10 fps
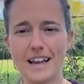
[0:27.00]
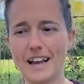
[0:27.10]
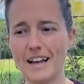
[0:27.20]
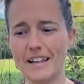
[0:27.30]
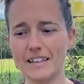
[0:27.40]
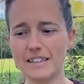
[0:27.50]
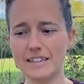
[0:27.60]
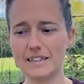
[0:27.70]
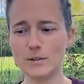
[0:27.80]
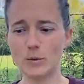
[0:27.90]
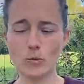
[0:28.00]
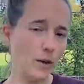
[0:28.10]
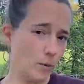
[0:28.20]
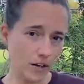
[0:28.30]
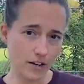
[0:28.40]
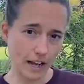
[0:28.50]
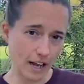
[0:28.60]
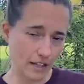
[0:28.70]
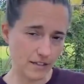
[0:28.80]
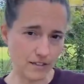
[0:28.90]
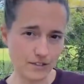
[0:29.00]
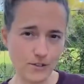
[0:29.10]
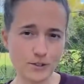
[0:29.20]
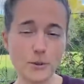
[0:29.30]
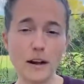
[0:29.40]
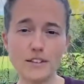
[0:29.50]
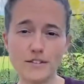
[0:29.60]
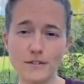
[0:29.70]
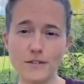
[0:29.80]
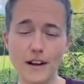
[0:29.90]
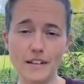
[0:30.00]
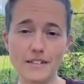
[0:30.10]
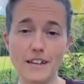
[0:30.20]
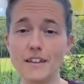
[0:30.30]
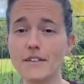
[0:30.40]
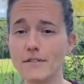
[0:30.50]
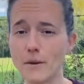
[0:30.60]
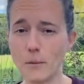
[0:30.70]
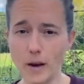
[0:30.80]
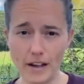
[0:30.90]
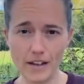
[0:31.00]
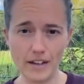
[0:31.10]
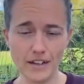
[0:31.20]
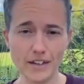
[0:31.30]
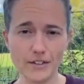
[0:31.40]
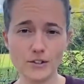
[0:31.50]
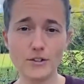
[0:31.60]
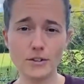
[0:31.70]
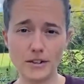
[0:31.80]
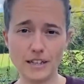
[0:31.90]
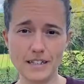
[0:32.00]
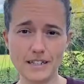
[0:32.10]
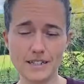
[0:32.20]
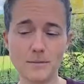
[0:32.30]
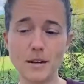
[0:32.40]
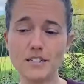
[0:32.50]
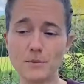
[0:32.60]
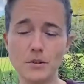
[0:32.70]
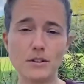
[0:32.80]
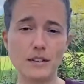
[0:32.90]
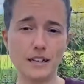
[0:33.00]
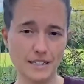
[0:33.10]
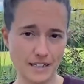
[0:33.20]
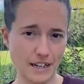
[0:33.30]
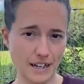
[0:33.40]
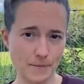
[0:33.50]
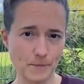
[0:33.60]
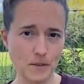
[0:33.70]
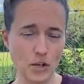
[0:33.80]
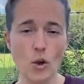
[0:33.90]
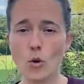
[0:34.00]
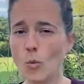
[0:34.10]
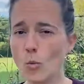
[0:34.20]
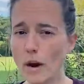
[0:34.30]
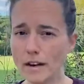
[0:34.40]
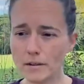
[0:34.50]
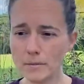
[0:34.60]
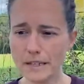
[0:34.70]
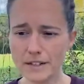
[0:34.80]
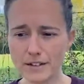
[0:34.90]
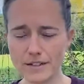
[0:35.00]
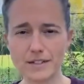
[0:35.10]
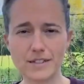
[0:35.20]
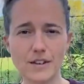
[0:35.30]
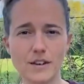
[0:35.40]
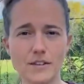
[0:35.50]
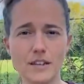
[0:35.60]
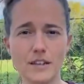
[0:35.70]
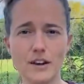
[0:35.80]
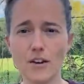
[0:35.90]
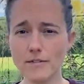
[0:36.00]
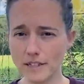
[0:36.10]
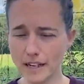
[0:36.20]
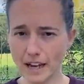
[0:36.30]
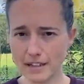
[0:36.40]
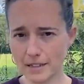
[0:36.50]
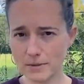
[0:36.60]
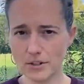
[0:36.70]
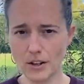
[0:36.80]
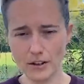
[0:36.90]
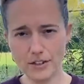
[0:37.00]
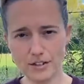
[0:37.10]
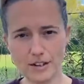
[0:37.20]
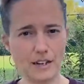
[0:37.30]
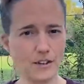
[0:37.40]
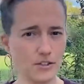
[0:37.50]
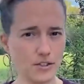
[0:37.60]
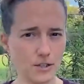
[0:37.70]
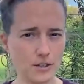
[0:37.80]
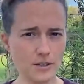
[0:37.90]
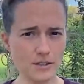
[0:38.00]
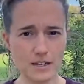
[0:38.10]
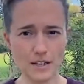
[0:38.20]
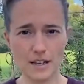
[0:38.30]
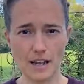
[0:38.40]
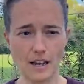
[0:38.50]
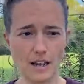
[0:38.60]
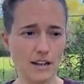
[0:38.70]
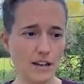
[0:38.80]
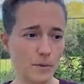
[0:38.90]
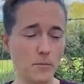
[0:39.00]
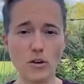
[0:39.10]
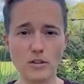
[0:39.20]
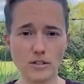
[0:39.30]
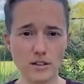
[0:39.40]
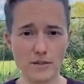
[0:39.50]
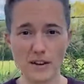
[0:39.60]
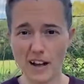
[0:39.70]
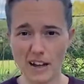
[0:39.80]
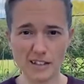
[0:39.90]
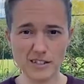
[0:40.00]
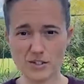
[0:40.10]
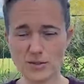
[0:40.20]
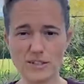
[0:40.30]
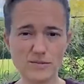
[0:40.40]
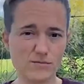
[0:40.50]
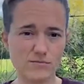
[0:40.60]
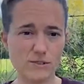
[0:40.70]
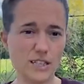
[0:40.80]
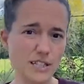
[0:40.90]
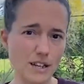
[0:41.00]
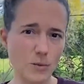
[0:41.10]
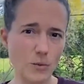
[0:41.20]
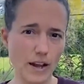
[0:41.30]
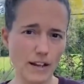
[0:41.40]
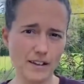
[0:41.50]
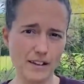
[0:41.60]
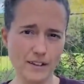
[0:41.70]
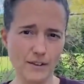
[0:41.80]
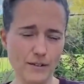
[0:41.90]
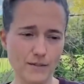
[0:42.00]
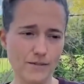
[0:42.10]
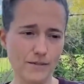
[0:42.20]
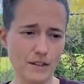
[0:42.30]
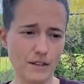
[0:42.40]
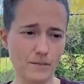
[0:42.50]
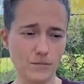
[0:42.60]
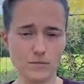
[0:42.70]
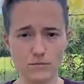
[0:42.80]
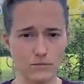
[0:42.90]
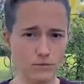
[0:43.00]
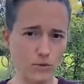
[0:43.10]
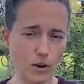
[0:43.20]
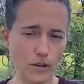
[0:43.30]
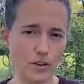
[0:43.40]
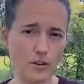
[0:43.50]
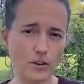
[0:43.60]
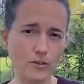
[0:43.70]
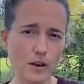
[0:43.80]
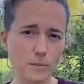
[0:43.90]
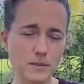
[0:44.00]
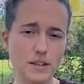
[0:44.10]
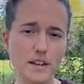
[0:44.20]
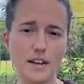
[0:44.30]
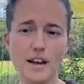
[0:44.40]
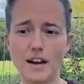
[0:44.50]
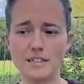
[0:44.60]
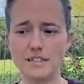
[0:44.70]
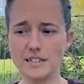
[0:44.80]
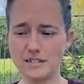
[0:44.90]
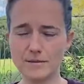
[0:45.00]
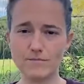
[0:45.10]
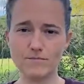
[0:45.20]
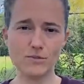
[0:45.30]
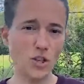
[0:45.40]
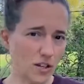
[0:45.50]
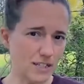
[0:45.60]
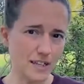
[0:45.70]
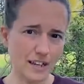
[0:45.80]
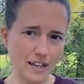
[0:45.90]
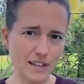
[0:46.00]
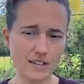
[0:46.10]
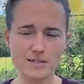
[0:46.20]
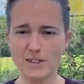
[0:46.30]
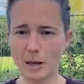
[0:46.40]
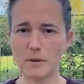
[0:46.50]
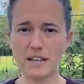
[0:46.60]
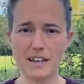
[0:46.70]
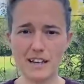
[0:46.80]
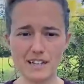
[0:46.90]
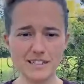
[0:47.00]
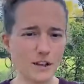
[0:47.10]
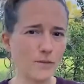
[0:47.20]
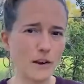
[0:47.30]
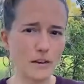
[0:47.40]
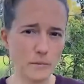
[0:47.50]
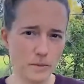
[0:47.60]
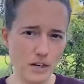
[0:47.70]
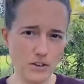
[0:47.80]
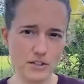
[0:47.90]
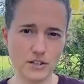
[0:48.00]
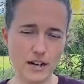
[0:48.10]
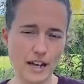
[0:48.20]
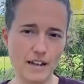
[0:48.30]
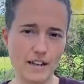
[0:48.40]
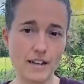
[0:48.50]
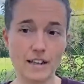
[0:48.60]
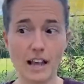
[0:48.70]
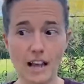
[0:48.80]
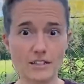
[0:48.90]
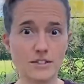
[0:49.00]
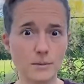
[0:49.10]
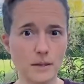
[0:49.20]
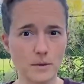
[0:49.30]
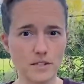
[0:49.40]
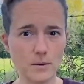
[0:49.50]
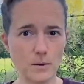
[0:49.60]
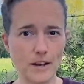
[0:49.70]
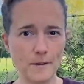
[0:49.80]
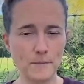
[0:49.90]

And we went on a hunt to try to find a different way to do this much more easily. One, because the often items you use to clean your tools uh, in a more sort of high street retail way of um, growing your own crops are just toxic, chemical. It's not very permaculture like. There has to be a better way.